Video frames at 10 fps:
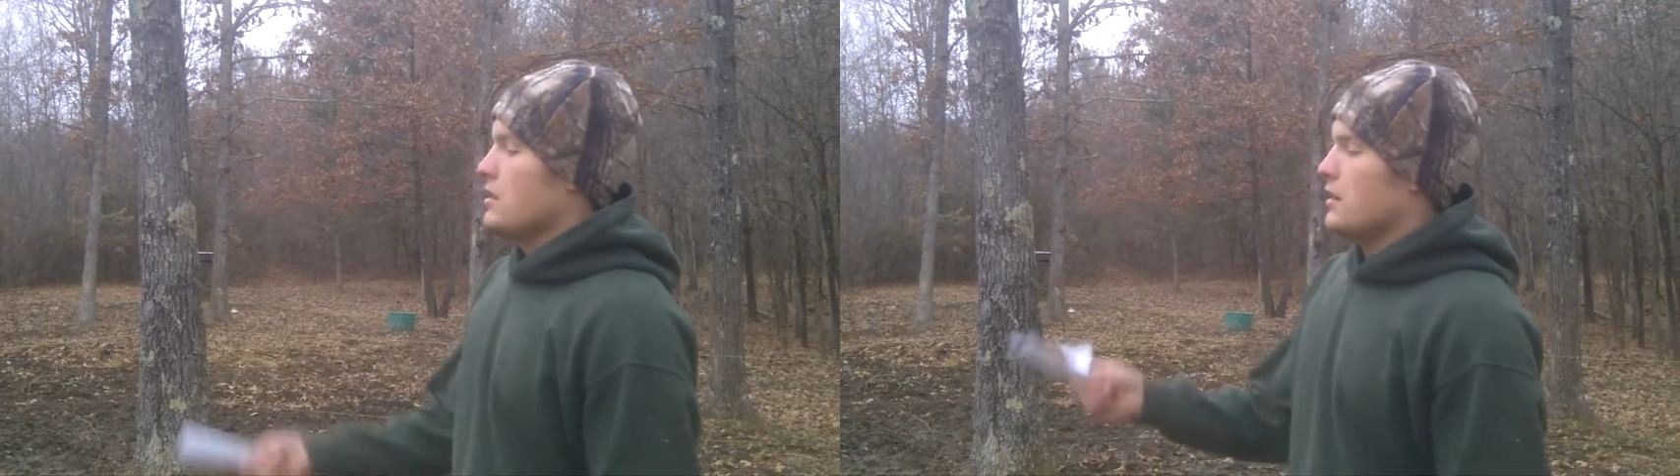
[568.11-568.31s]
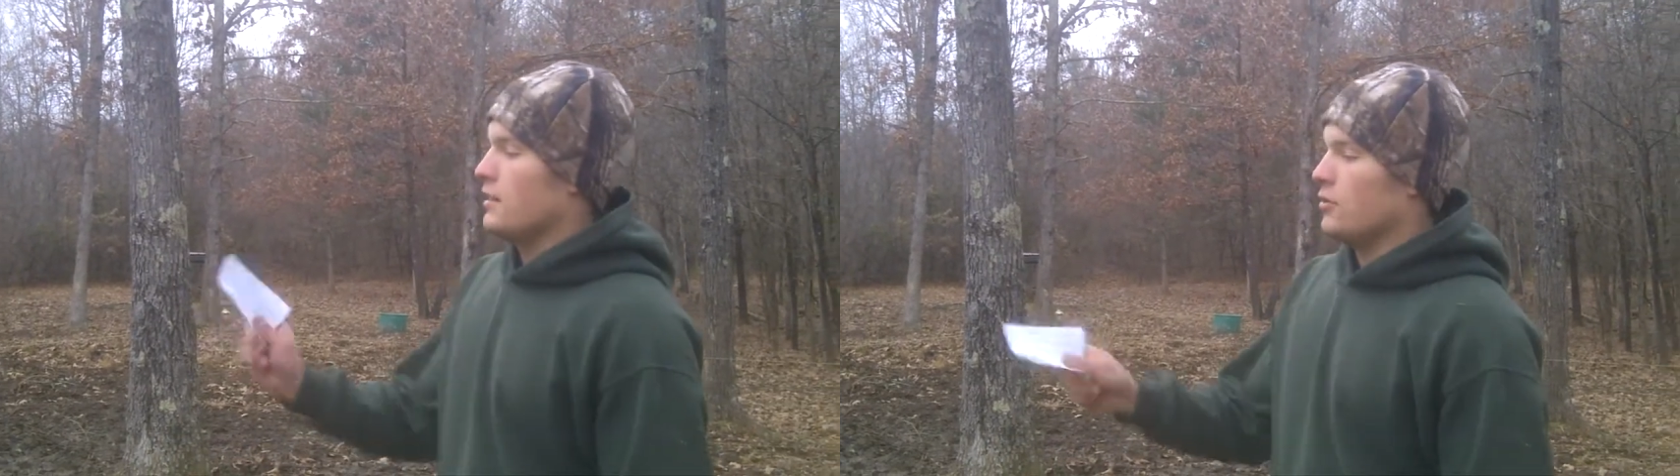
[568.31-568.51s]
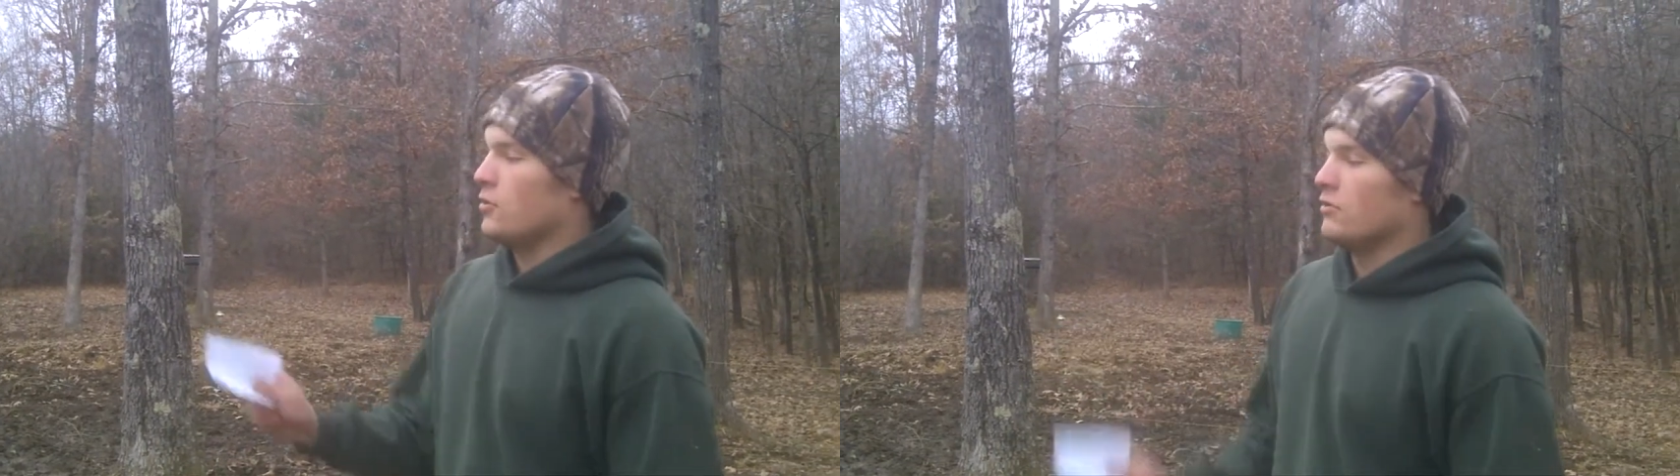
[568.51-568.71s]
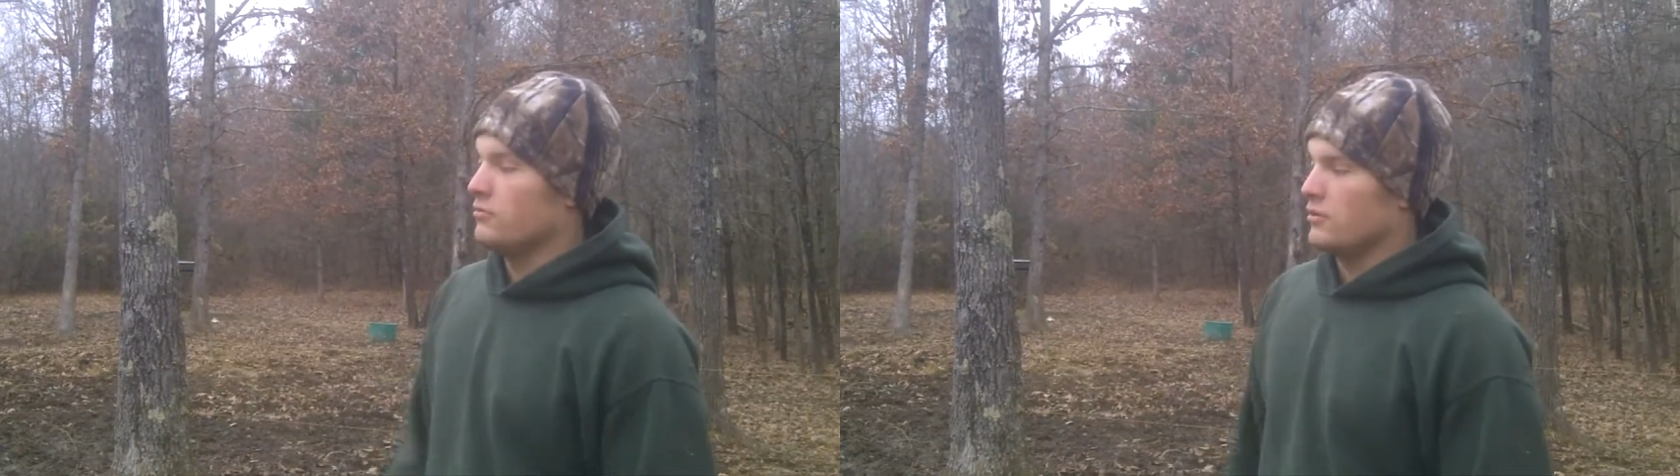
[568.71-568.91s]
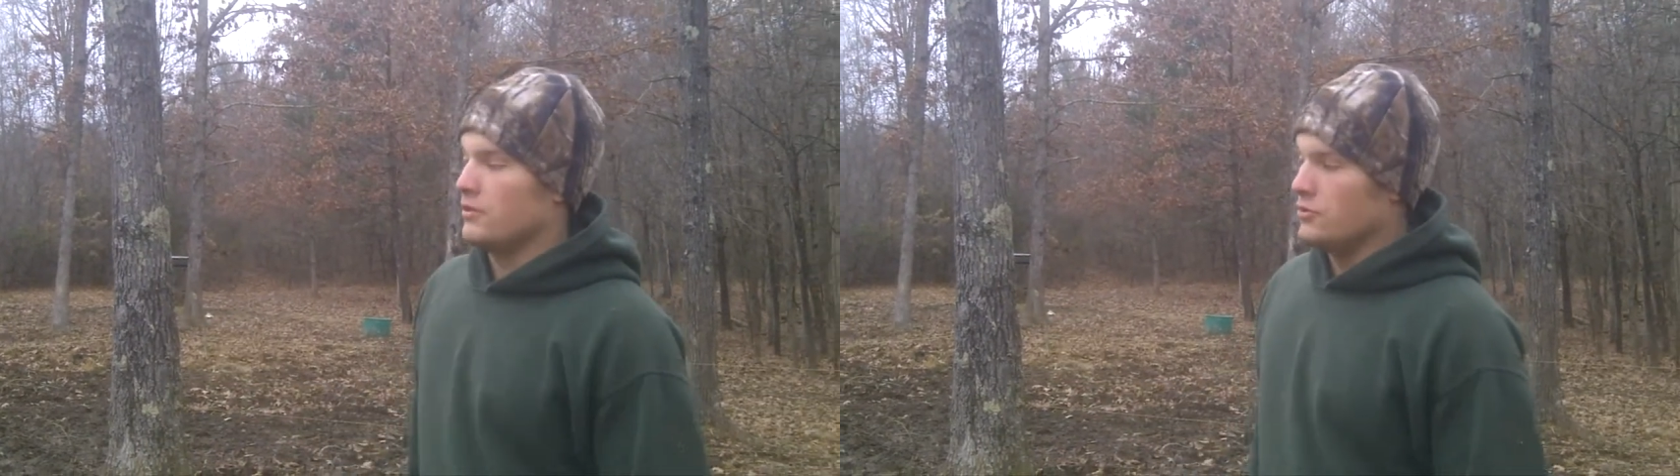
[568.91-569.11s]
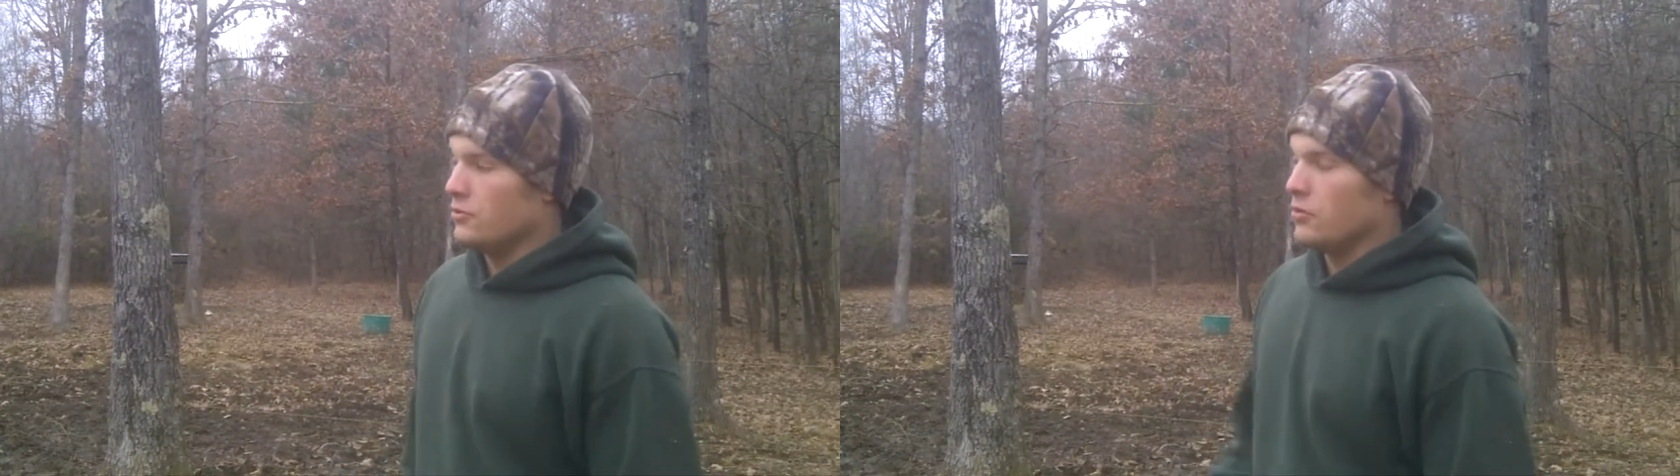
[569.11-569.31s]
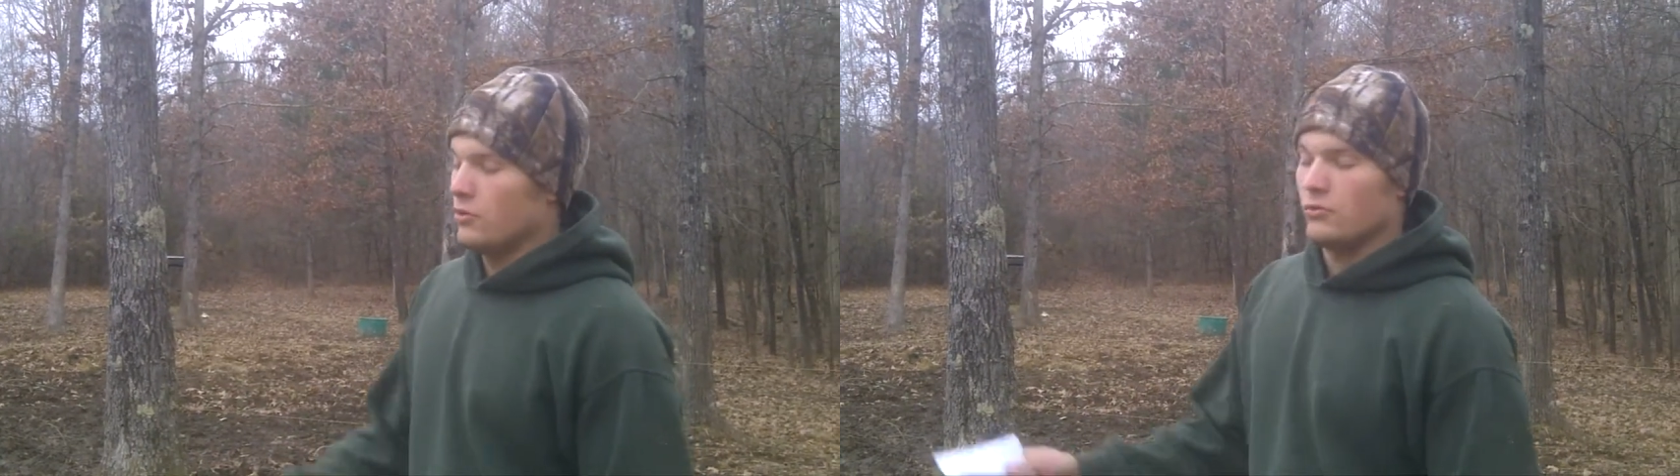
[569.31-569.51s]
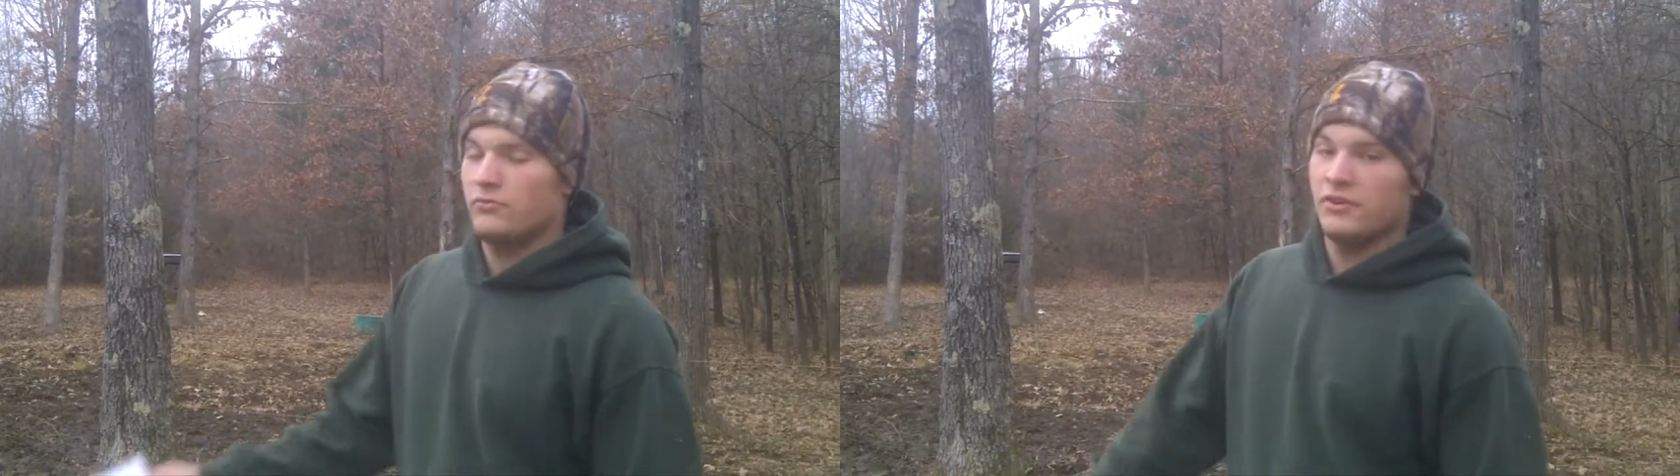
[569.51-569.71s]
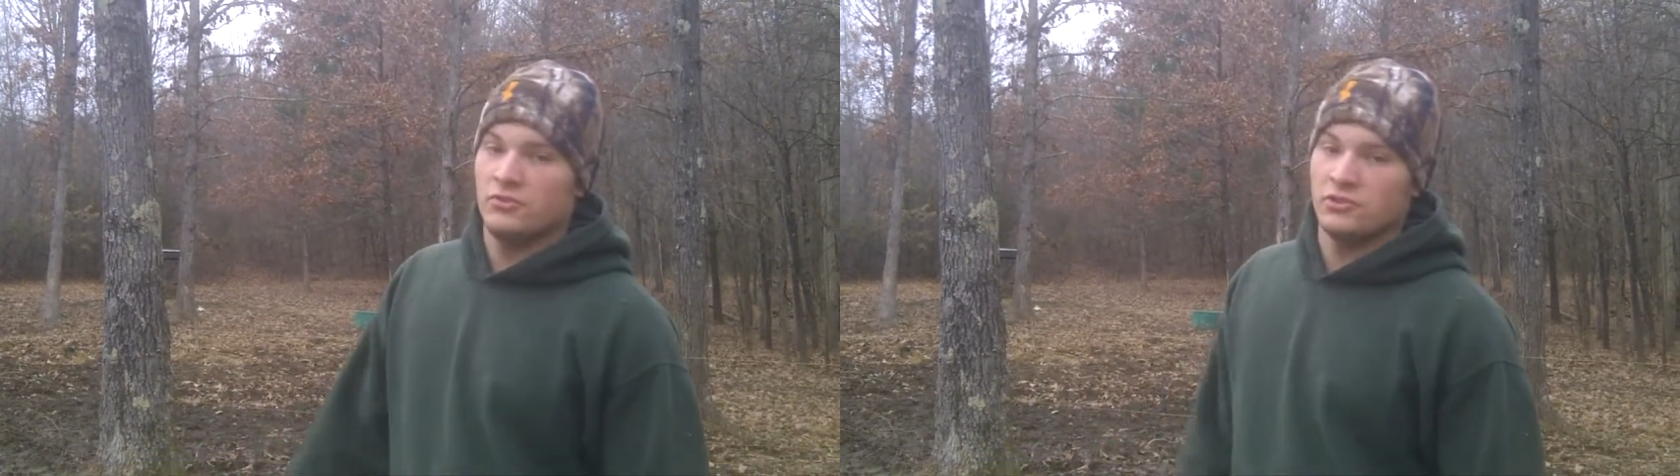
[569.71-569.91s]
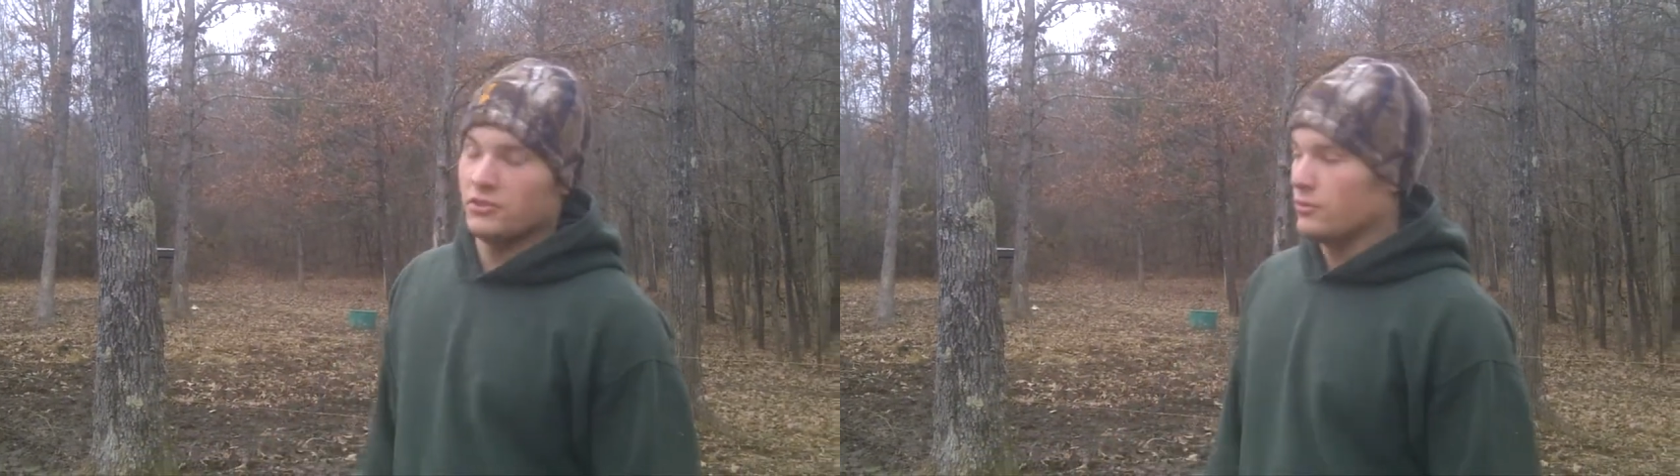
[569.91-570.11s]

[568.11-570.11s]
and a new oil filter